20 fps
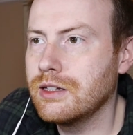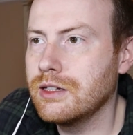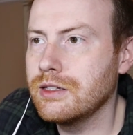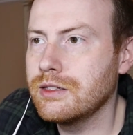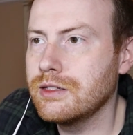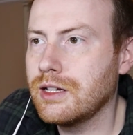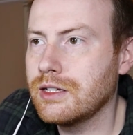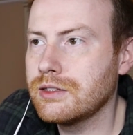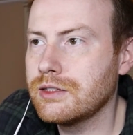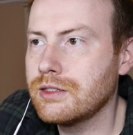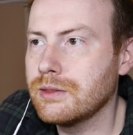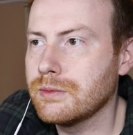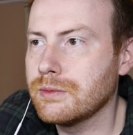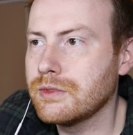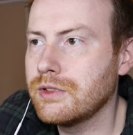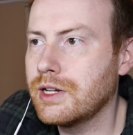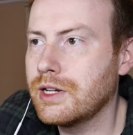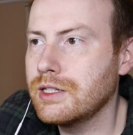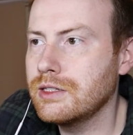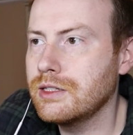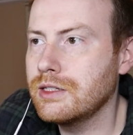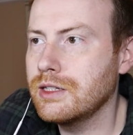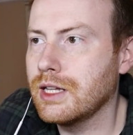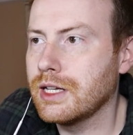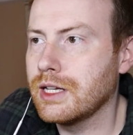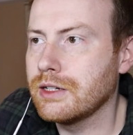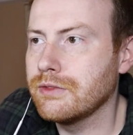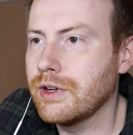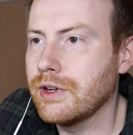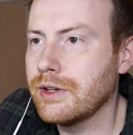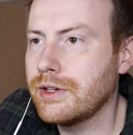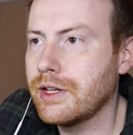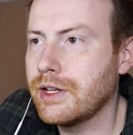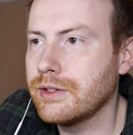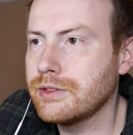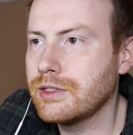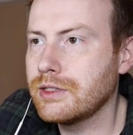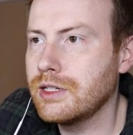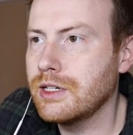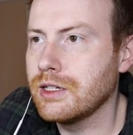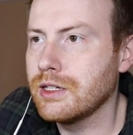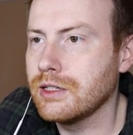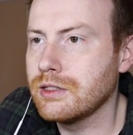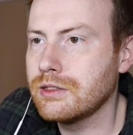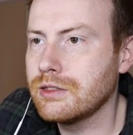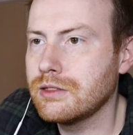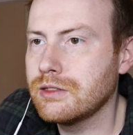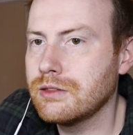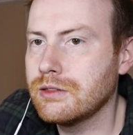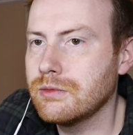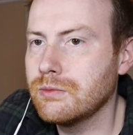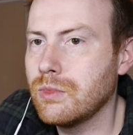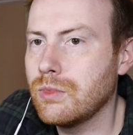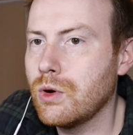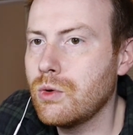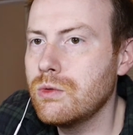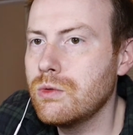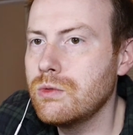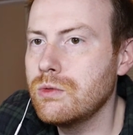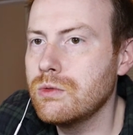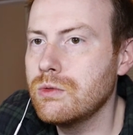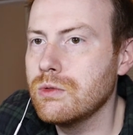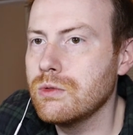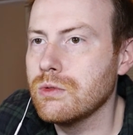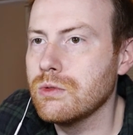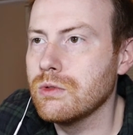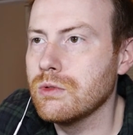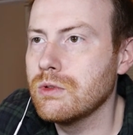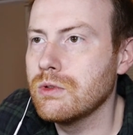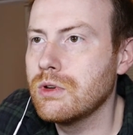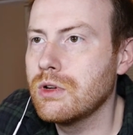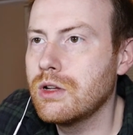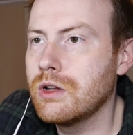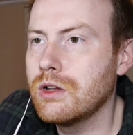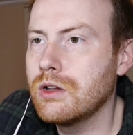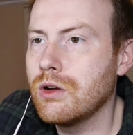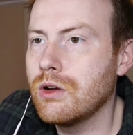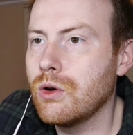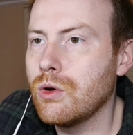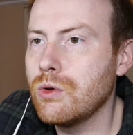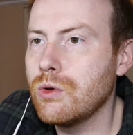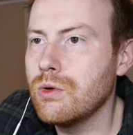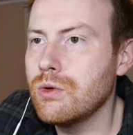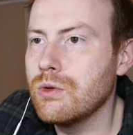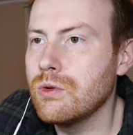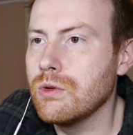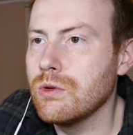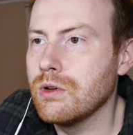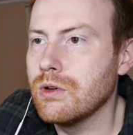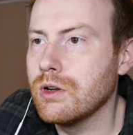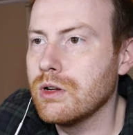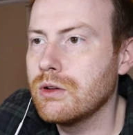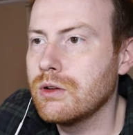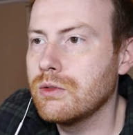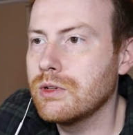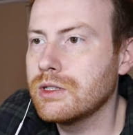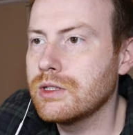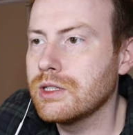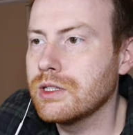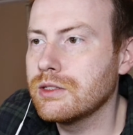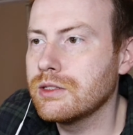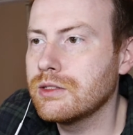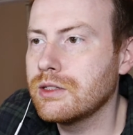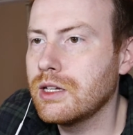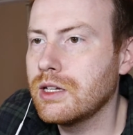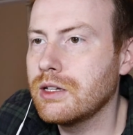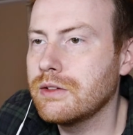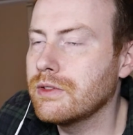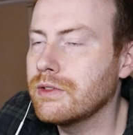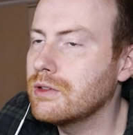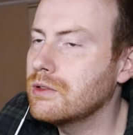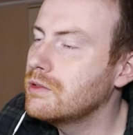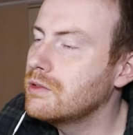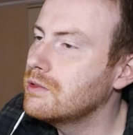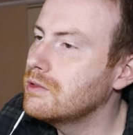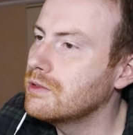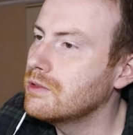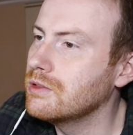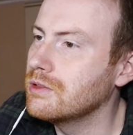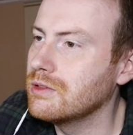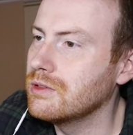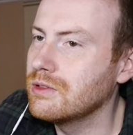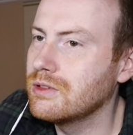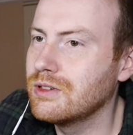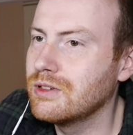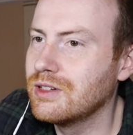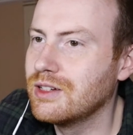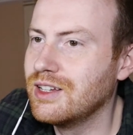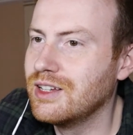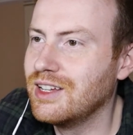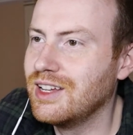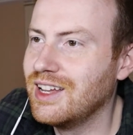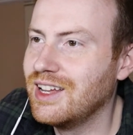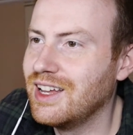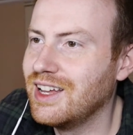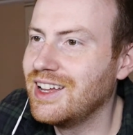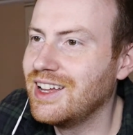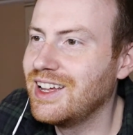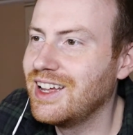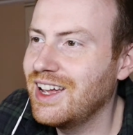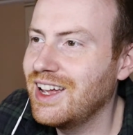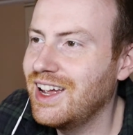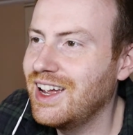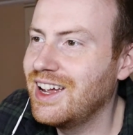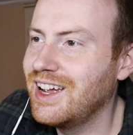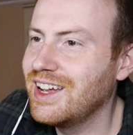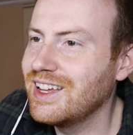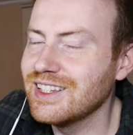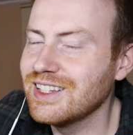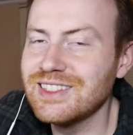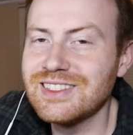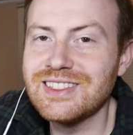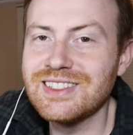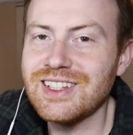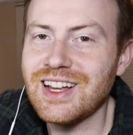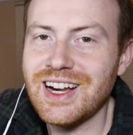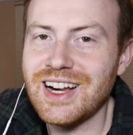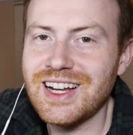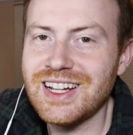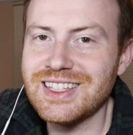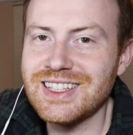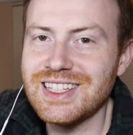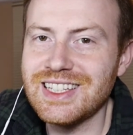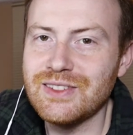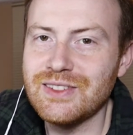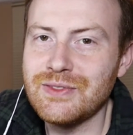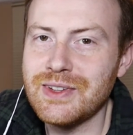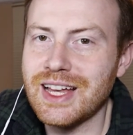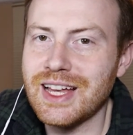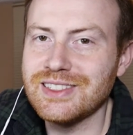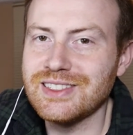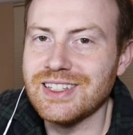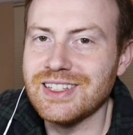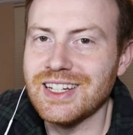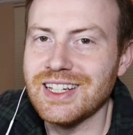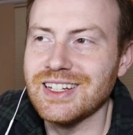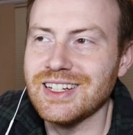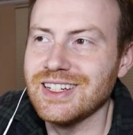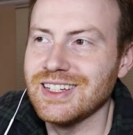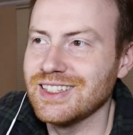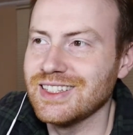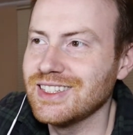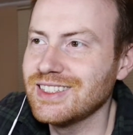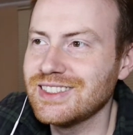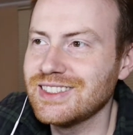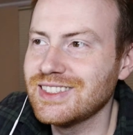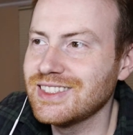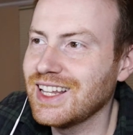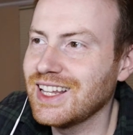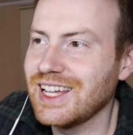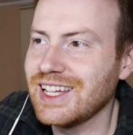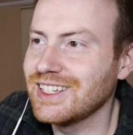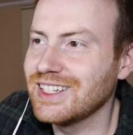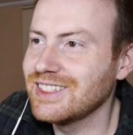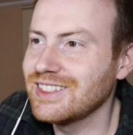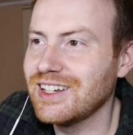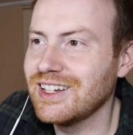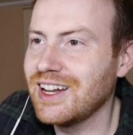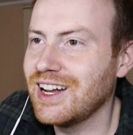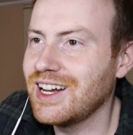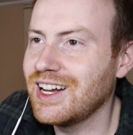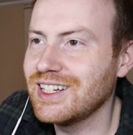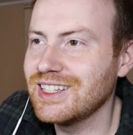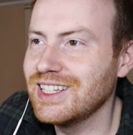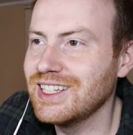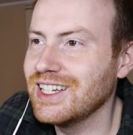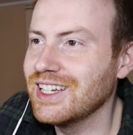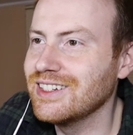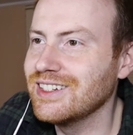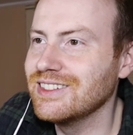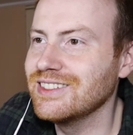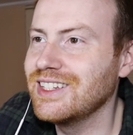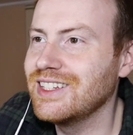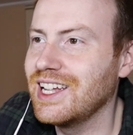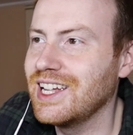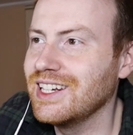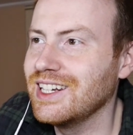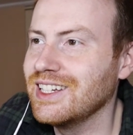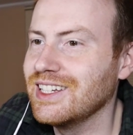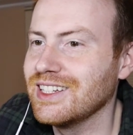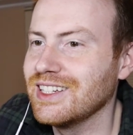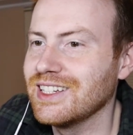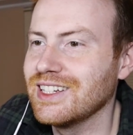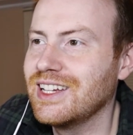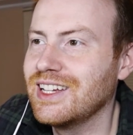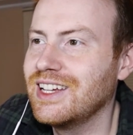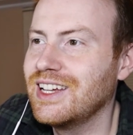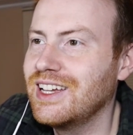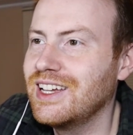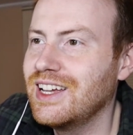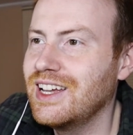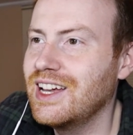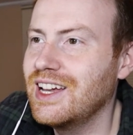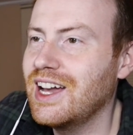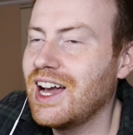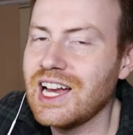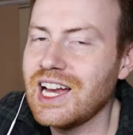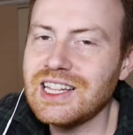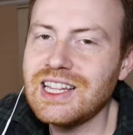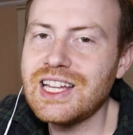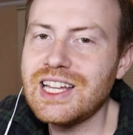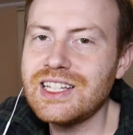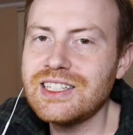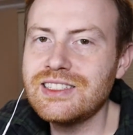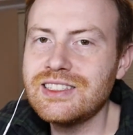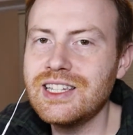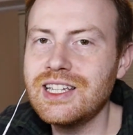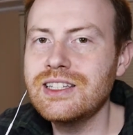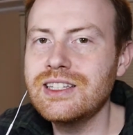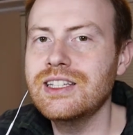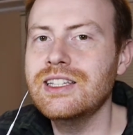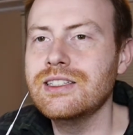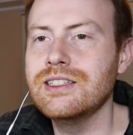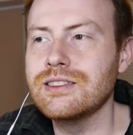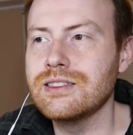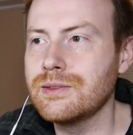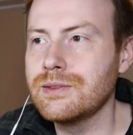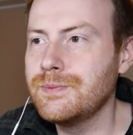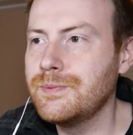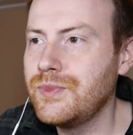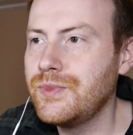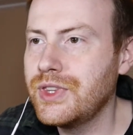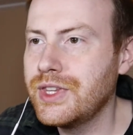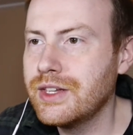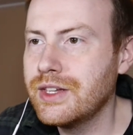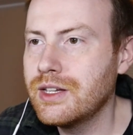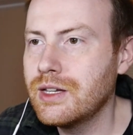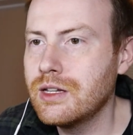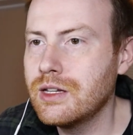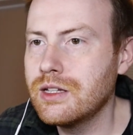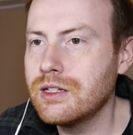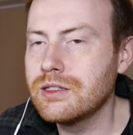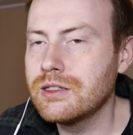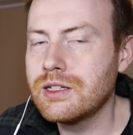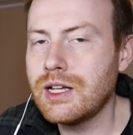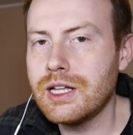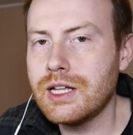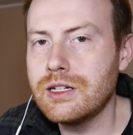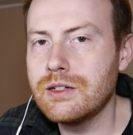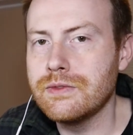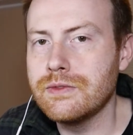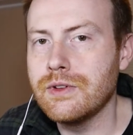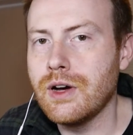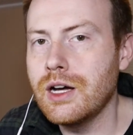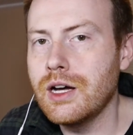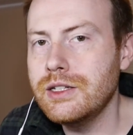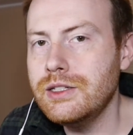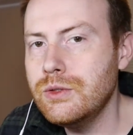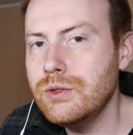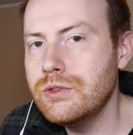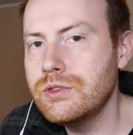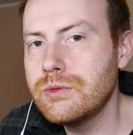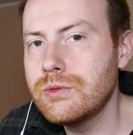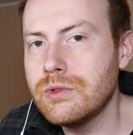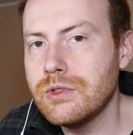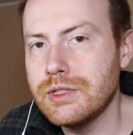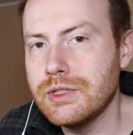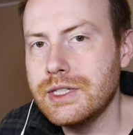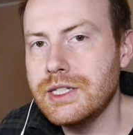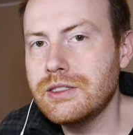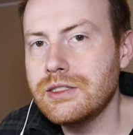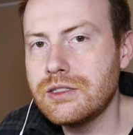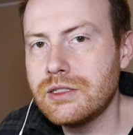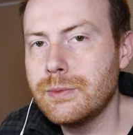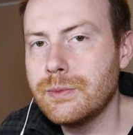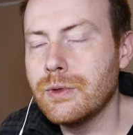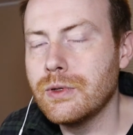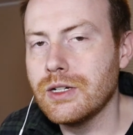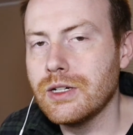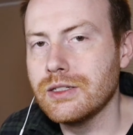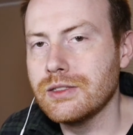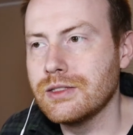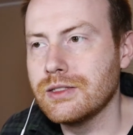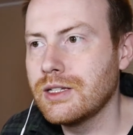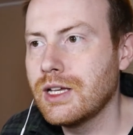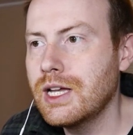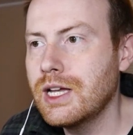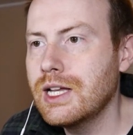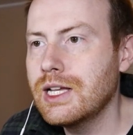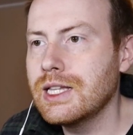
He's got some crazy like roundhouse kicks. Ooh, ooh, with the save, ooh. This is oddly fascinating. This is like oddly entertaining. I like seeing these kind of unusual niche sports.